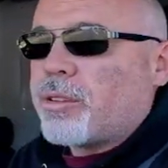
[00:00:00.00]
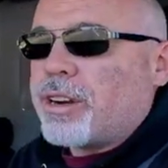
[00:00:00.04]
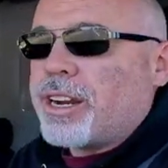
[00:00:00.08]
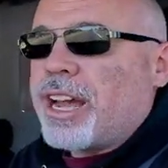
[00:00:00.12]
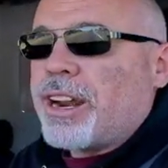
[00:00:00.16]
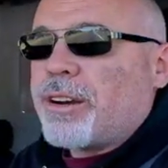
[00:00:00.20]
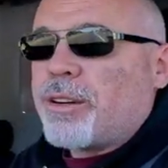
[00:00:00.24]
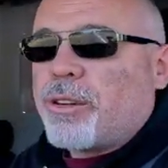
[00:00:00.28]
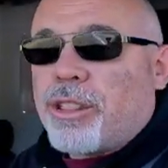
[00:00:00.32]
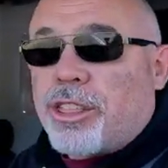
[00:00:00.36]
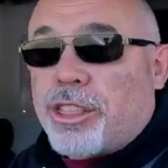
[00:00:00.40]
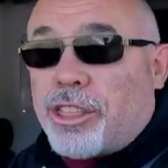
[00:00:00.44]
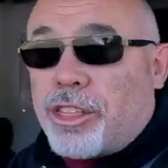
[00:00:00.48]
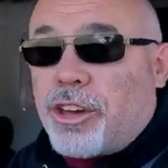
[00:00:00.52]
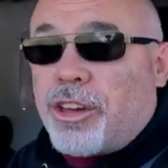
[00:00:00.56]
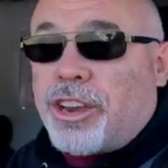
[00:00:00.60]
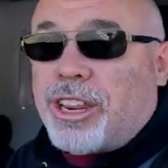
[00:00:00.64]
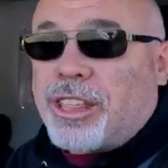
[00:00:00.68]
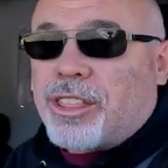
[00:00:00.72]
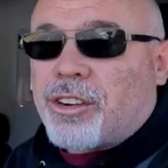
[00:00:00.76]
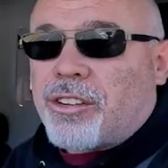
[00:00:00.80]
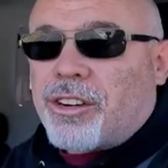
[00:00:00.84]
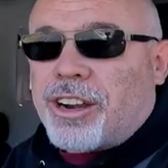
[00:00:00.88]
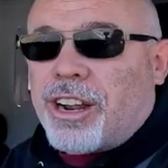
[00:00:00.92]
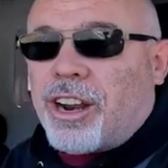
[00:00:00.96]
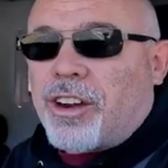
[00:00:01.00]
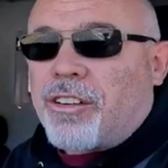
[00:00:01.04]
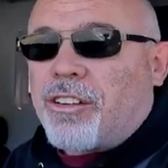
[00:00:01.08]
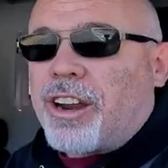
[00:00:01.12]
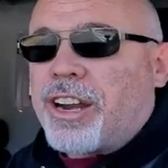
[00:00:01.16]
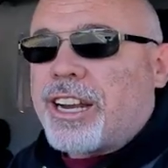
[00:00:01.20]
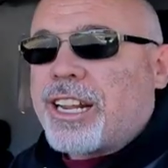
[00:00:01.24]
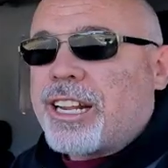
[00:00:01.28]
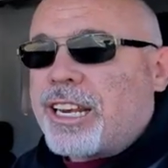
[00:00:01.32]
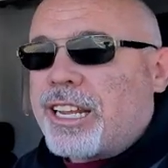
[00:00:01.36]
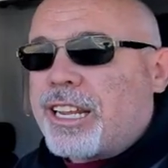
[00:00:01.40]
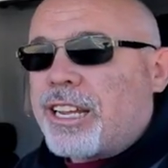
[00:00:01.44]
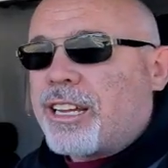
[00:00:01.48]
333,
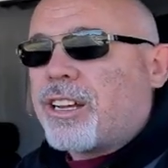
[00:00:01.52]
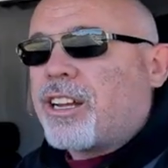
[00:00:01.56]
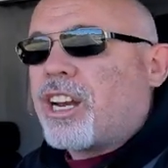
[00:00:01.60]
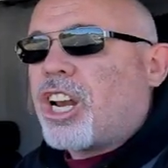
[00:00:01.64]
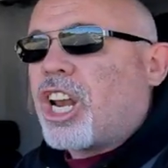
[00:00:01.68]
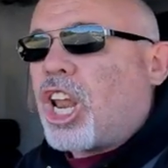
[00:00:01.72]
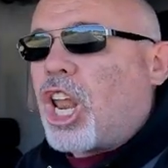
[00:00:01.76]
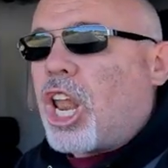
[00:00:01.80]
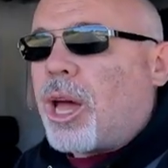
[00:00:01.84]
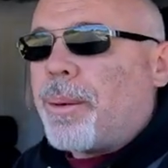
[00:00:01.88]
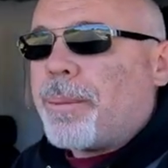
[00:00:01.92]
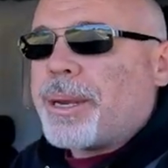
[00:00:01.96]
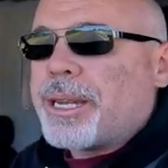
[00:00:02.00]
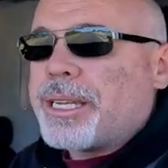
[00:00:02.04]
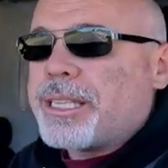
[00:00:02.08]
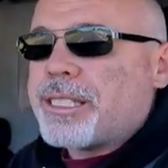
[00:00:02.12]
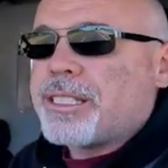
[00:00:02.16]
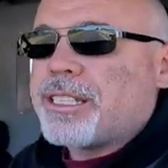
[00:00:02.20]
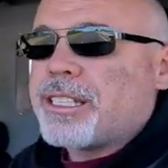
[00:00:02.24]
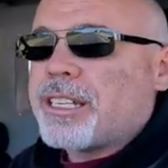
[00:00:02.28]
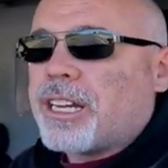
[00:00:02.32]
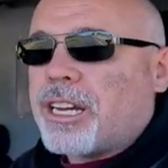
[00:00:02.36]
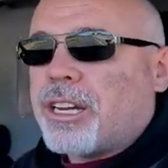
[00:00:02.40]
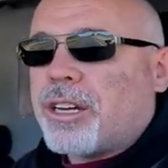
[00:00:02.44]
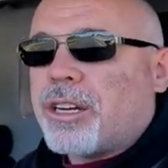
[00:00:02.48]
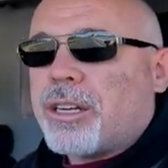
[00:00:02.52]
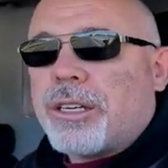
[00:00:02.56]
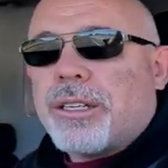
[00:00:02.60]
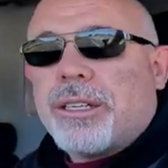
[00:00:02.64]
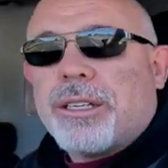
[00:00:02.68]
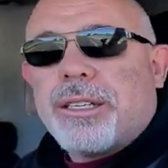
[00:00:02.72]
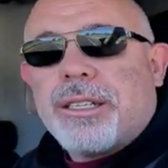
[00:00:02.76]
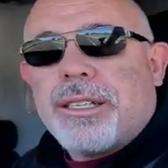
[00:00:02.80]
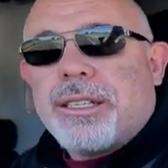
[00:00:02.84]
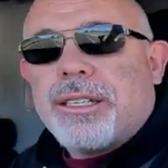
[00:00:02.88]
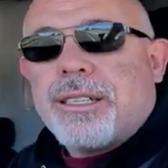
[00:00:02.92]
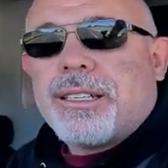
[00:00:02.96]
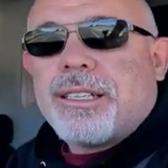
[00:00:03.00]
ironically, kilometres to
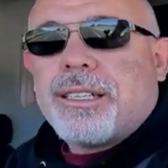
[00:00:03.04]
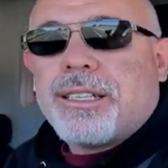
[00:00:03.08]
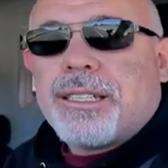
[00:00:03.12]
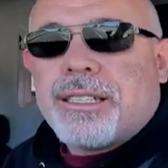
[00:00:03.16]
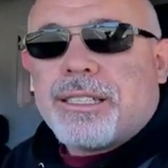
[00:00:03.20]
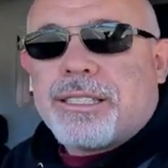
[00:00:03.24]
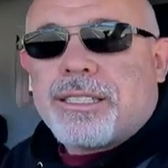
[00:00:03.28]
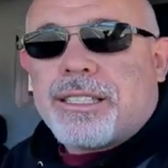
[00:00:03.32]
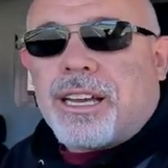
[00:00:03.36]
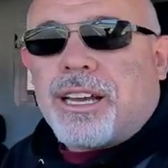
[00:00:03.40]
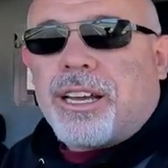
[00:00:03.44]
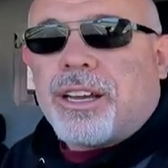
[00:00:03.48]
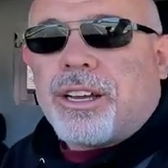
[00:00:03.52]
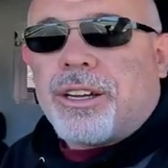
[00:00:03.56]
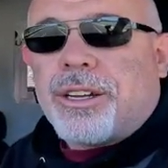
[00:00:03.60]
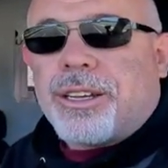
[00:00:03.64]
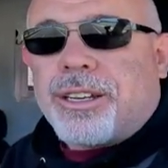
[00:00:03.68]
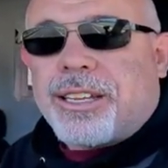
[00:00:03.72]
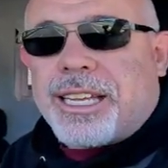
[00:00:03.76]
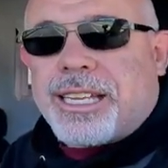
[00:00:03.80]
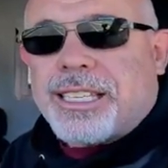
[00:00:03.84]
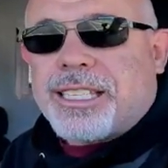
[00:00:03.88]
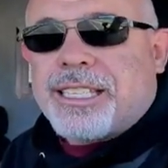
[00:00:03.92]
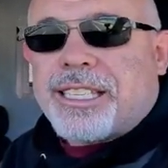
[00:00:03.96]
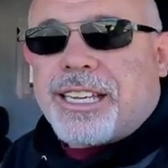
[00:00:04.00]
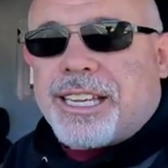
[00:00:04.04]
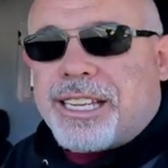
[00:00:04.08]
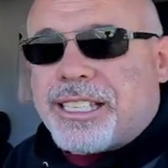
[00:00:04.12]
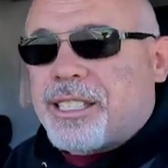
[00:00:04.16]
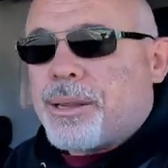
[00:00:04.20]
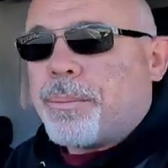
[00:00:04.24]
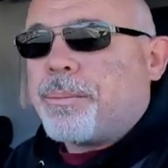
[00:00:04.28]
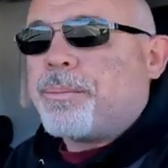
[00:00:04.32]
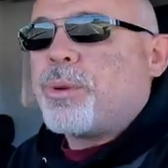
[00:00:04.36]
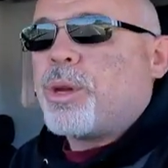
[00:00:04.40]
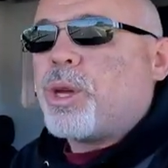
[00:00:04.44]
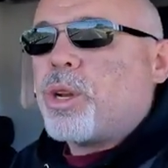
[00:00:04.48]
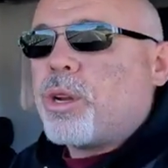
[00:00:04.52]
go. So let's see, it's
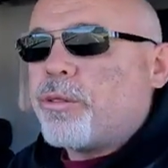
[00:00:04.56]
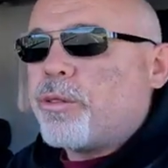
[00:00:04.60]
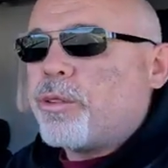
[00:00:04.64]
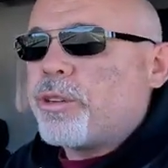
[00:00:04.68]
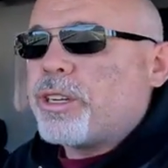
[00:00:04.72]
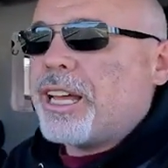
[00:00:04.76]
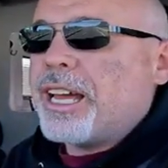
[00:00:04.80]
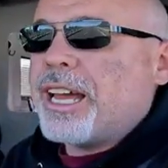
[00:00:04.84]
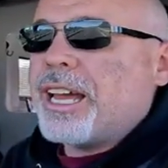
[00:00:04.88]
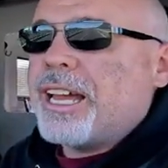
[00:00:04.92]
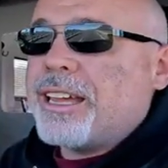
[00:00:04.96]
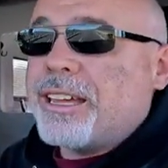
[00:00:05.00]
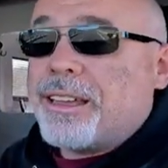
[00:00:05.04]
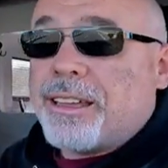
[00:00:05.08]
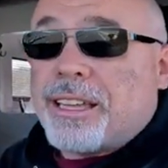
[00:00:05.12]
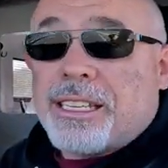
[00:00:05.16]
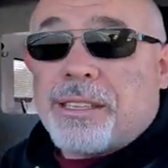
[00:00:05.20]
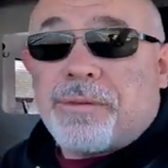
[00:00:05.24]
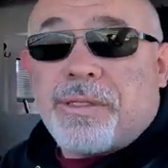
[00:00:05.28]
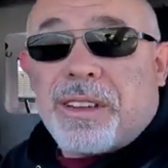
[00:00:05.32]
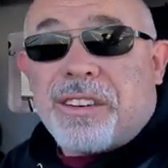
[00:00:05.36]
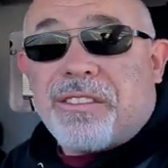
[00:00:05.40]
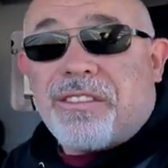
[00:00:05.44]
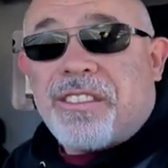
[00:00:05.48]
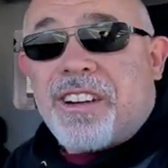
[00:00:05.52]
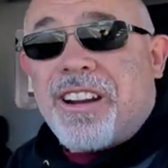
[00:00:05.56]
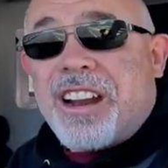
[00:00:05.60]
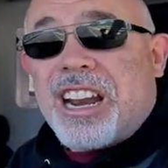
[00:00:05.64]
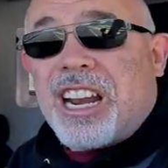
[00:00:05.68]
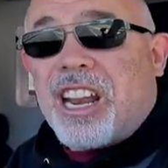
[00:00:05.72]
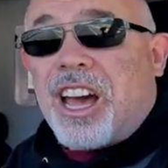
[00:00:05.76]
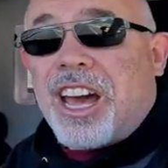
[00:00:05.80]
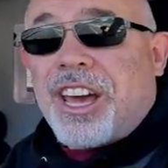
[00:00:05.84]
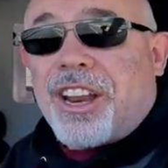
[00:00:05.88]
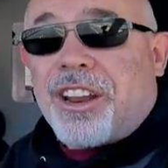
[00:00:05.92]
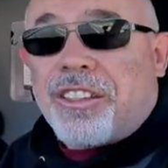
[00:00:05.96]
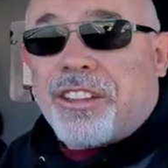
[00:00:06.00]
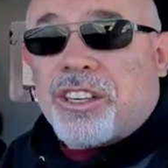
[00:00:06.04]
a beautiful day. It's been very
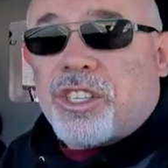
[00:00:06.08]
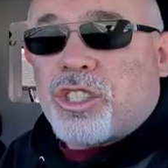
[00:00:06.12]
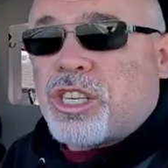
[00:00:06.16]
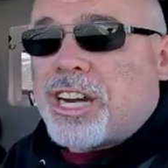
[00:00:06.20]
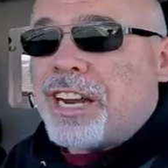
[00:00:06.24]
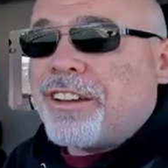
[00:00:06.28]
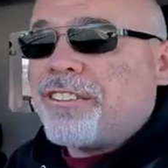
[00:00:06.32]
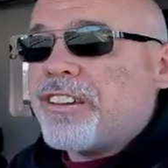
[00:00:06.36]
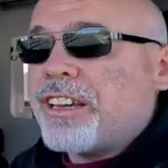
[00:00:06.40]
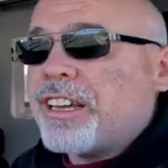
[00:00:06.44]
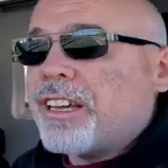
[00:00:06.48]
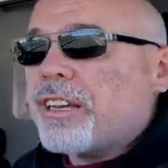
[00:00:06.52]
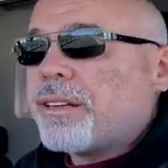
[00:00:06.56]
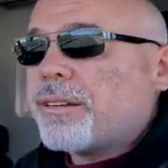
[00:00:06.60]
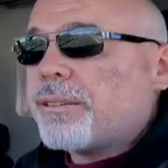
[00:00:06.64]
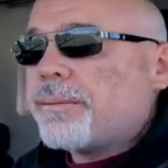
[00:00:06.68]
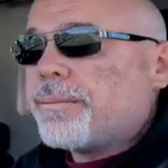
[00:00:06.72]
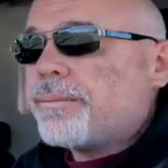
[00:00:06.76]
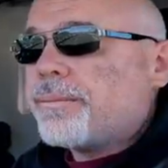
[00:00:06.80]
light on the traffic.